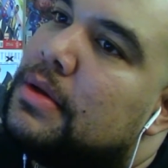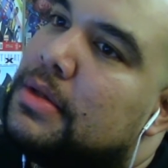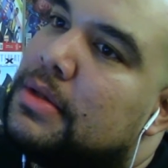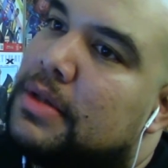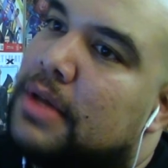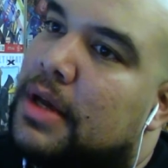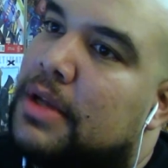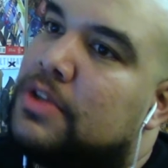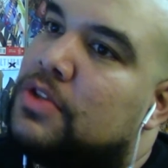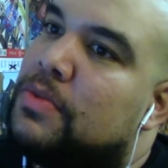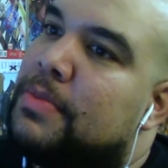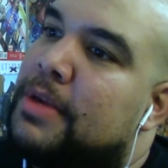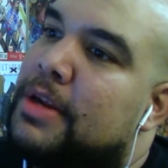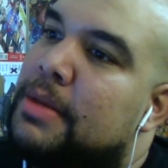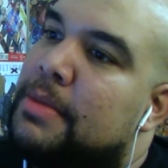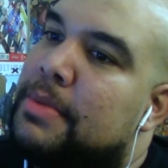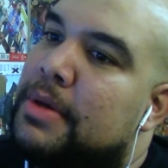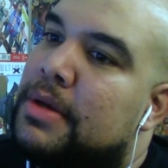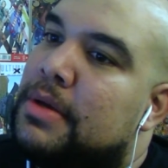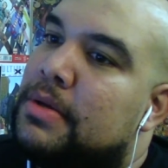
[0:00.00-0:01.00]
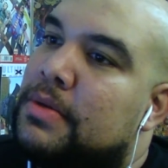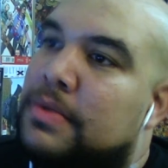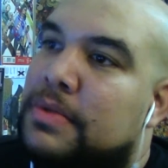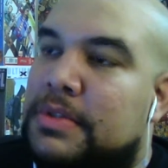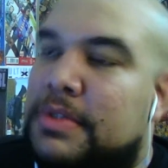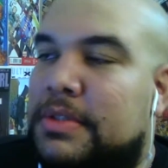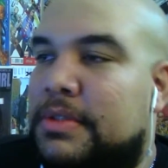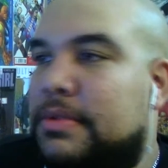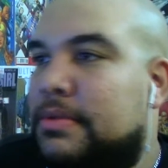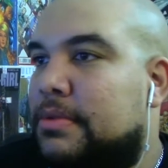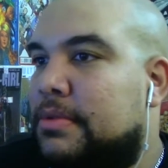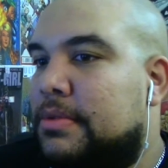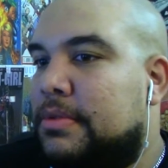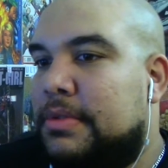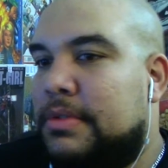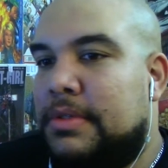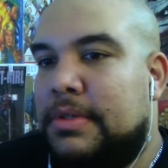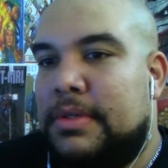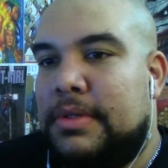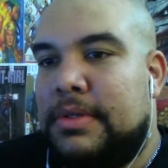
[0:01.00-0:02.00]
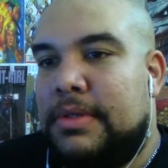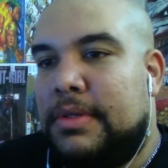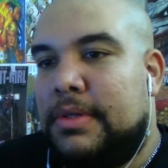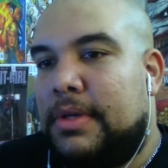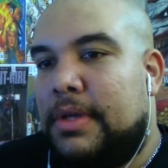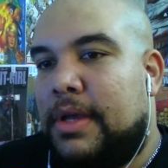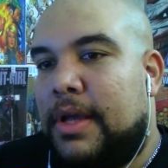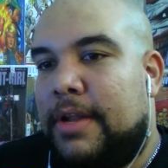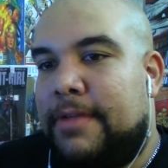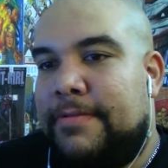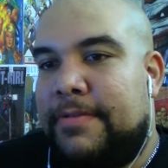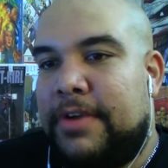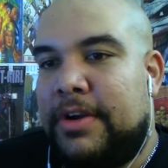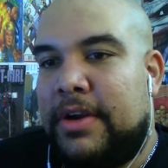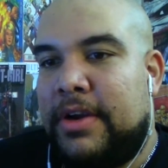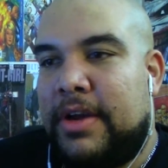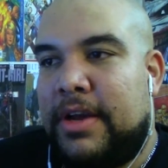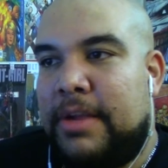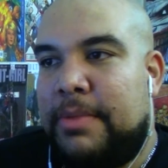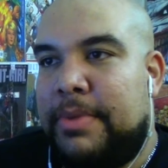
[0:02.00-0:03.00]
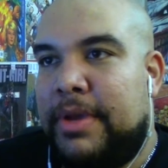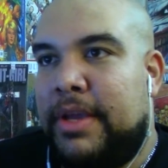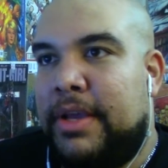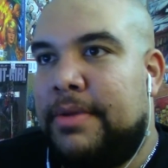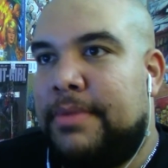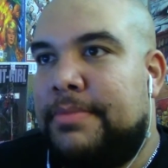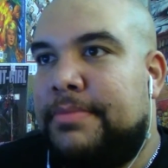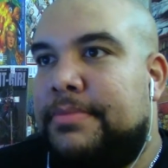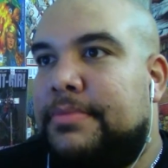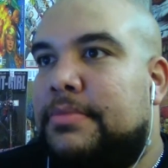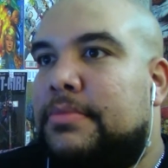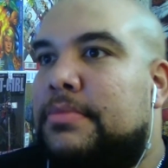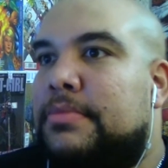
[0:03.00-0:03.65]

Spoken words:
He's got so many bills. Gotta figure out how to pay him.